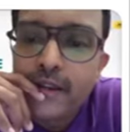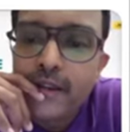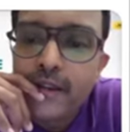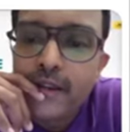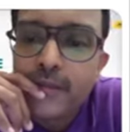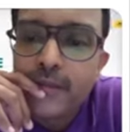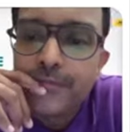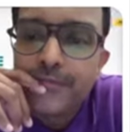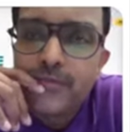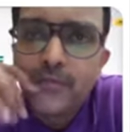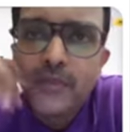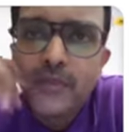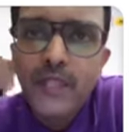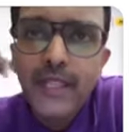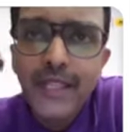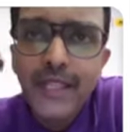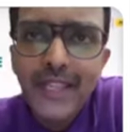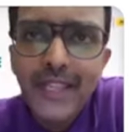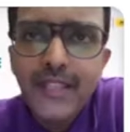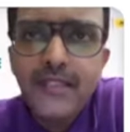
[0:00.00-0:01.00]
uh,
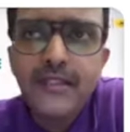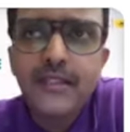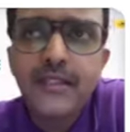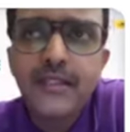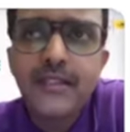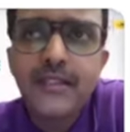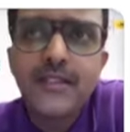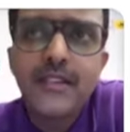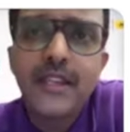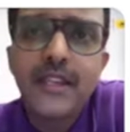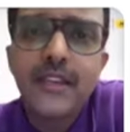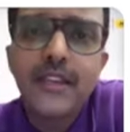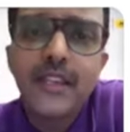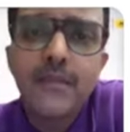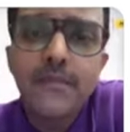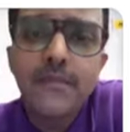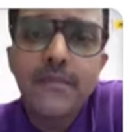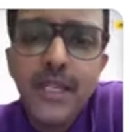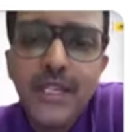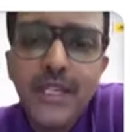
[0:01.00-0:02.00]
the agent is then
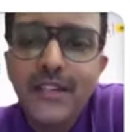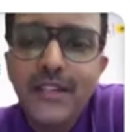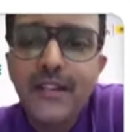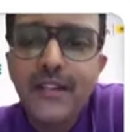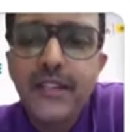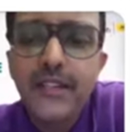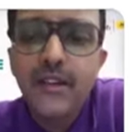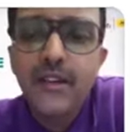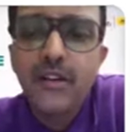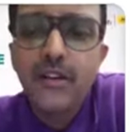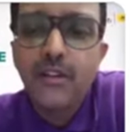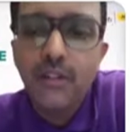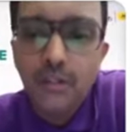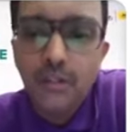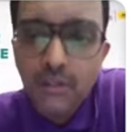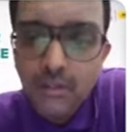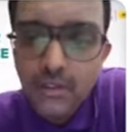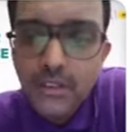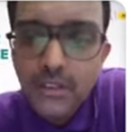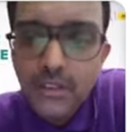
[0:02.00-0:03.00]
immediately
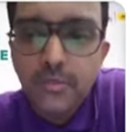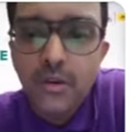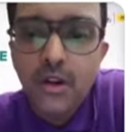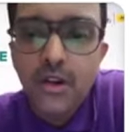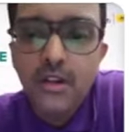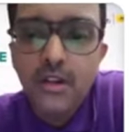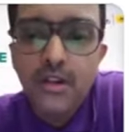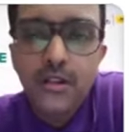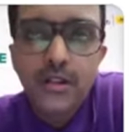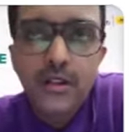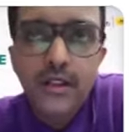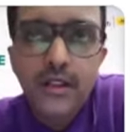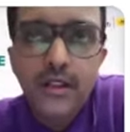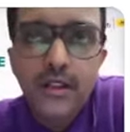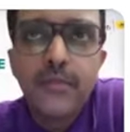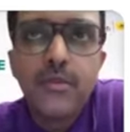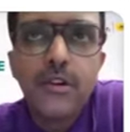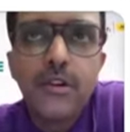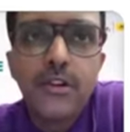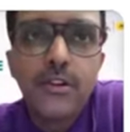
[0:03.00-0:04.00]
on the spot
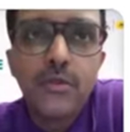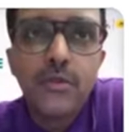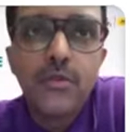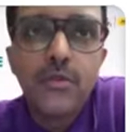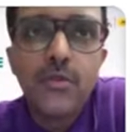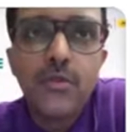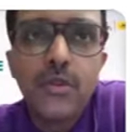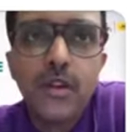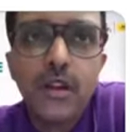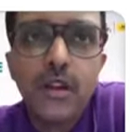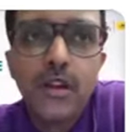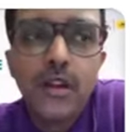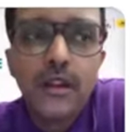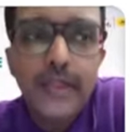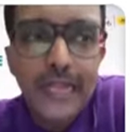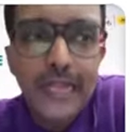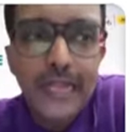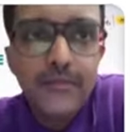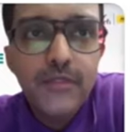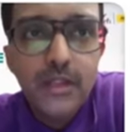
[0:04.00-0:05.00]
able to
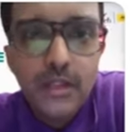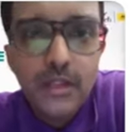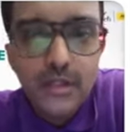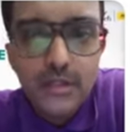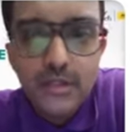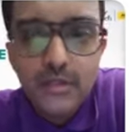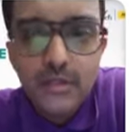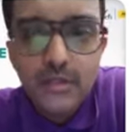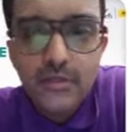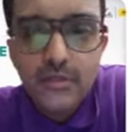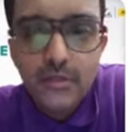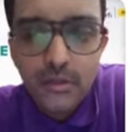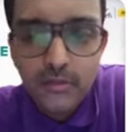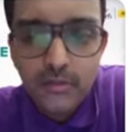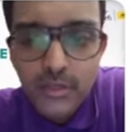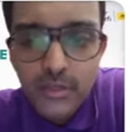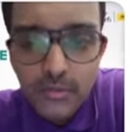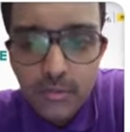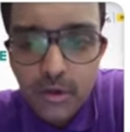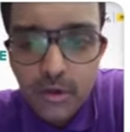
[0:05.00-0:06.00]
help the customer
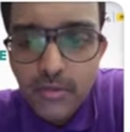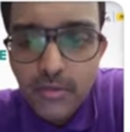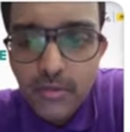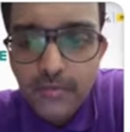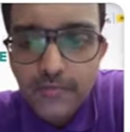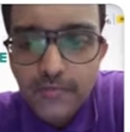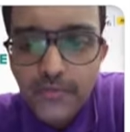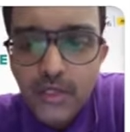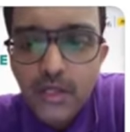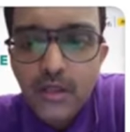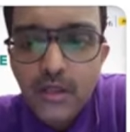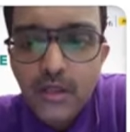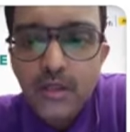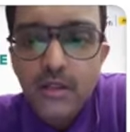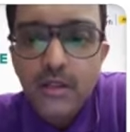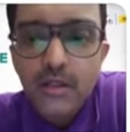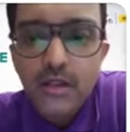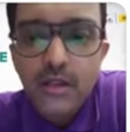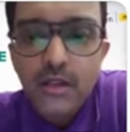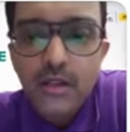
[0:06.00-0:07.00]
solve his problem
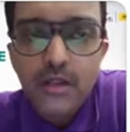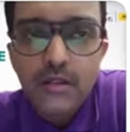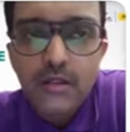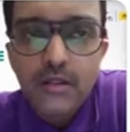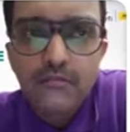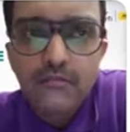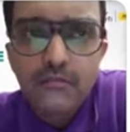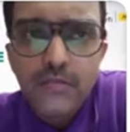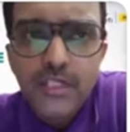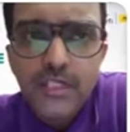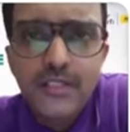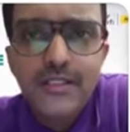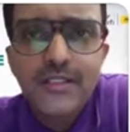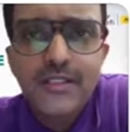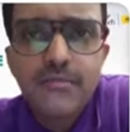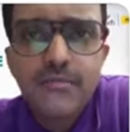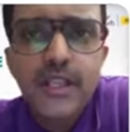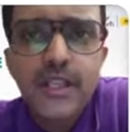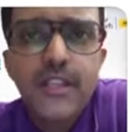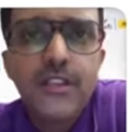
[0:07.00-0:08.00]
uh, this
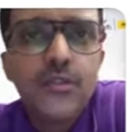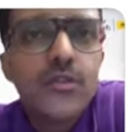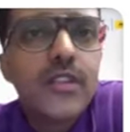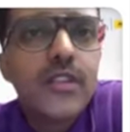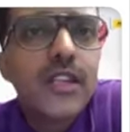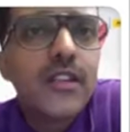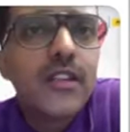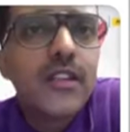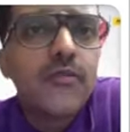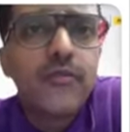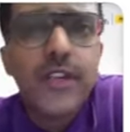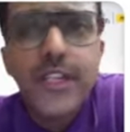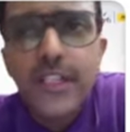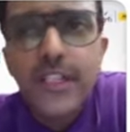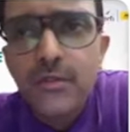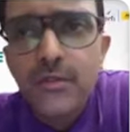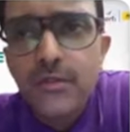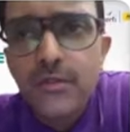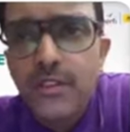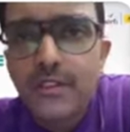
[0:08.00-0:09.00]
is by using
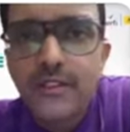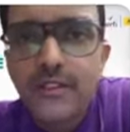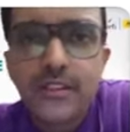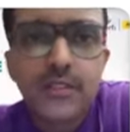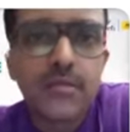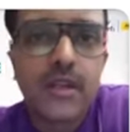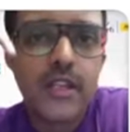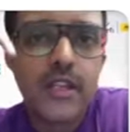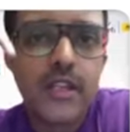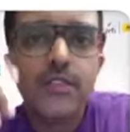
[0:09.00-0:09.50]
video. This is by